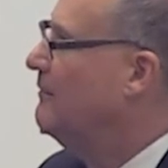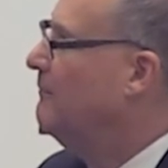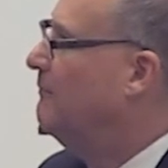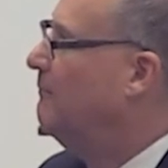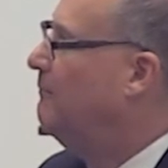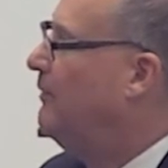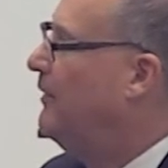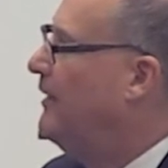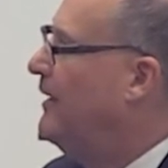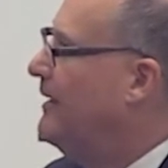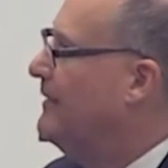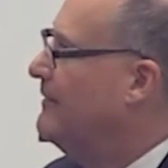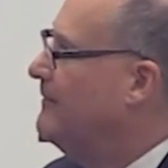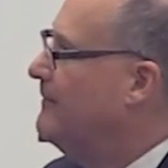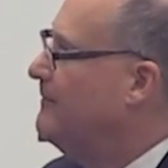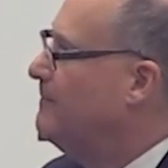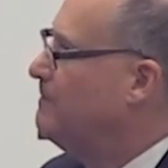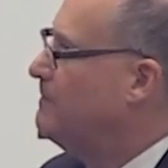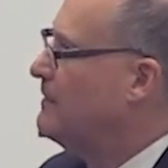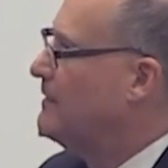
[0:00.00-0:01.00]
but
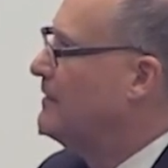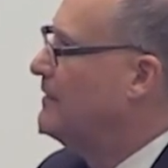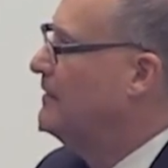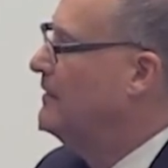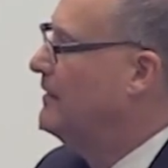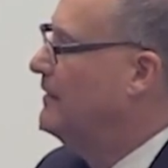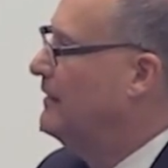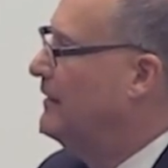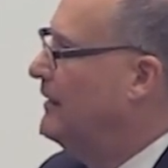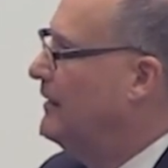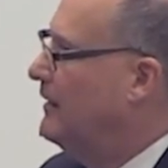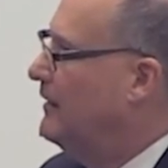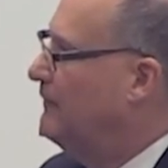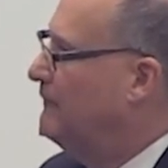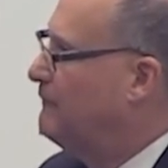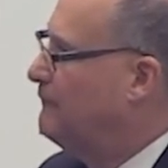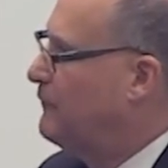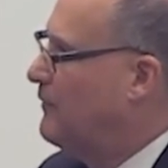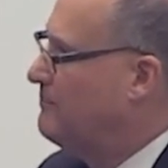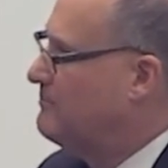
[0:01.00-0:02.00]

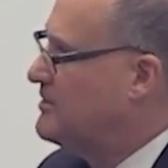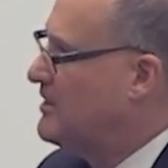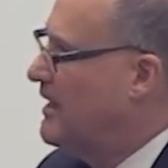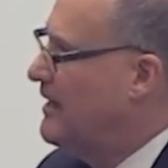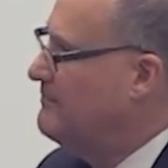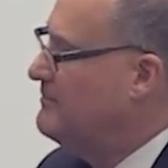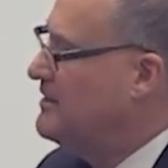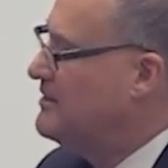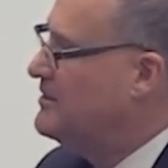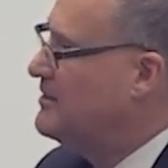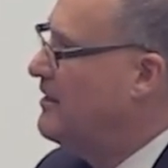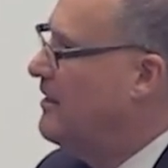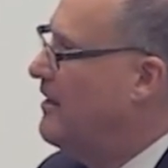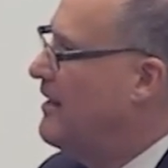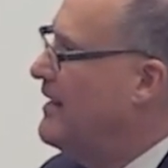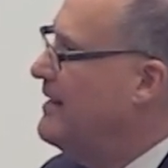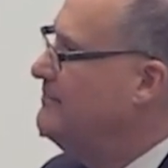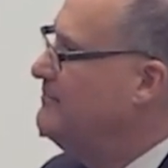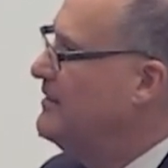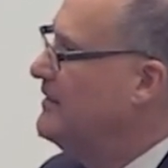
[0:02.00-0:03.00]
uh, from time to
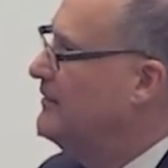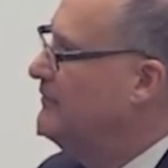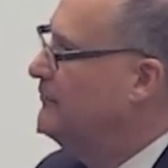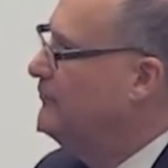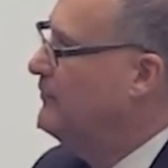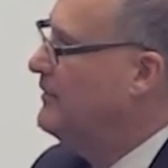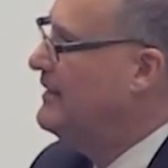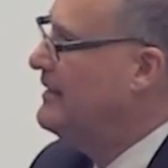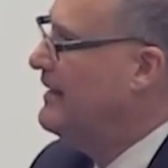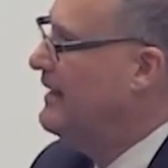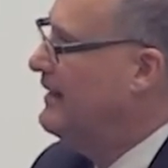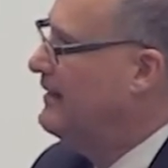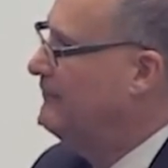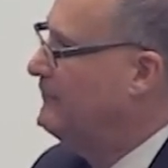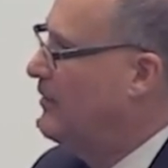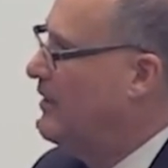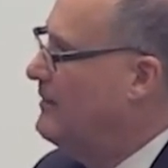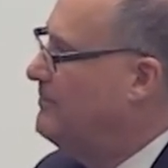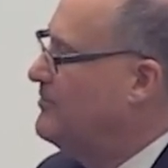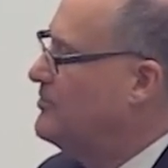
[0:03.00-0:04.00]
time, if we
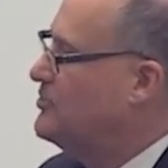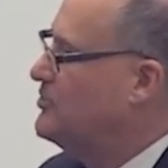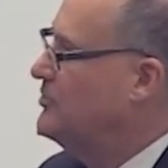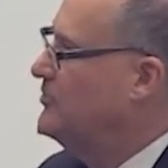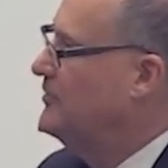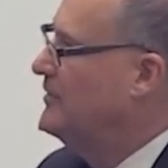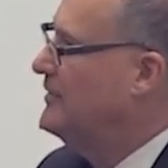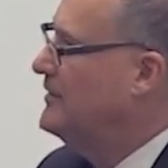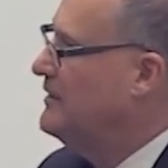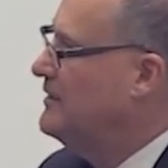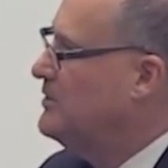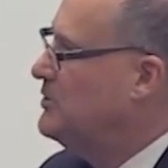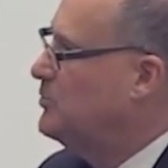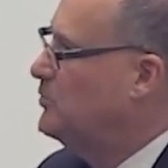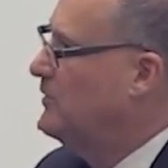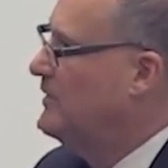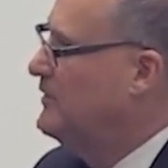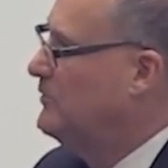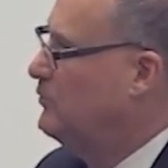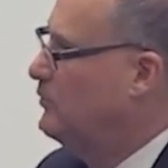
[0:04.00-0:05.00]
have opportunities,
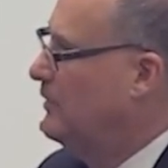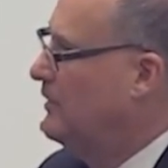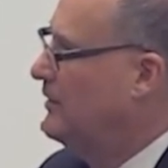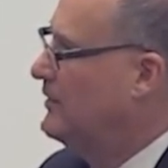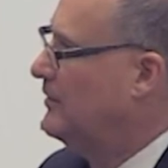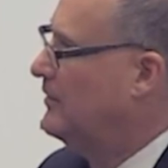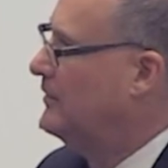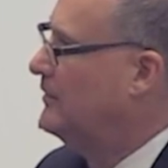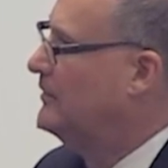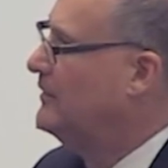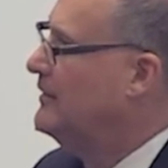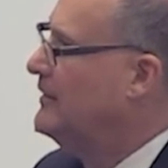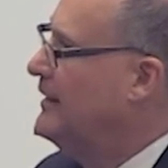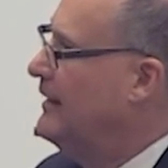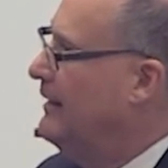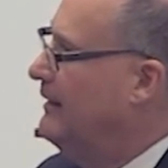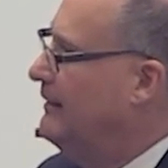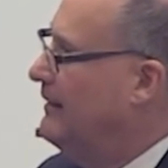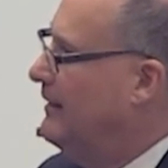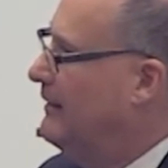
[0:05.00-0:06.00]
we will
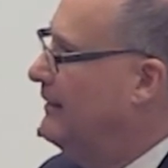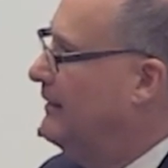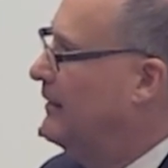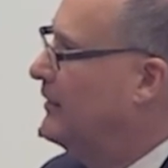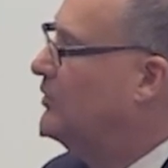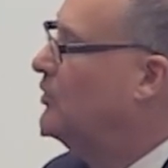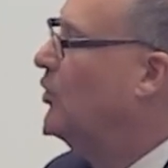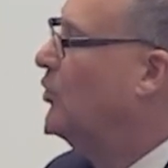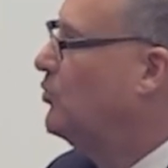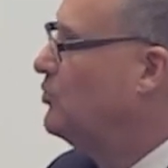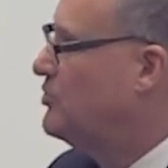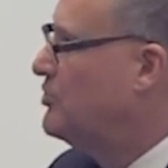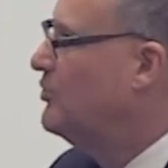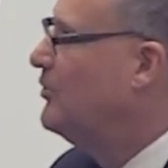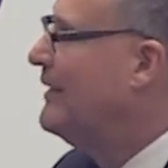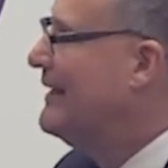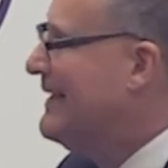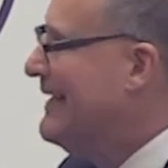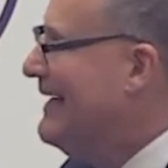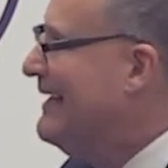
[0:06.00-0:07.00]
uh, go
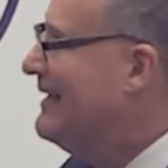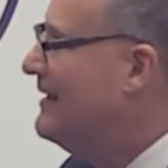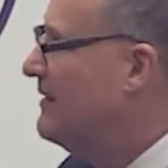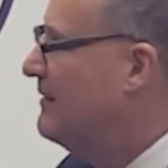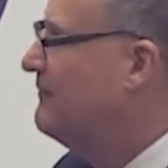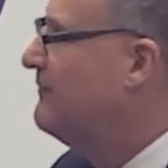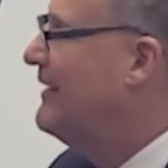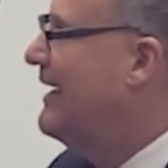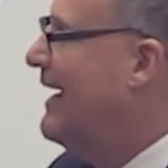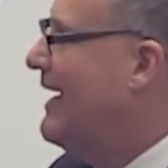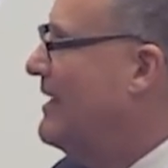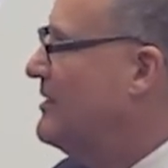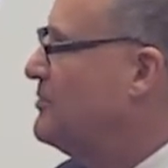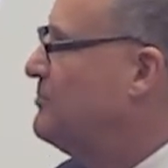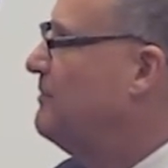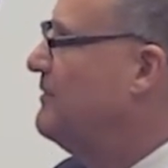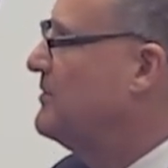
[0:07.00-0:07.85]
to a negative cash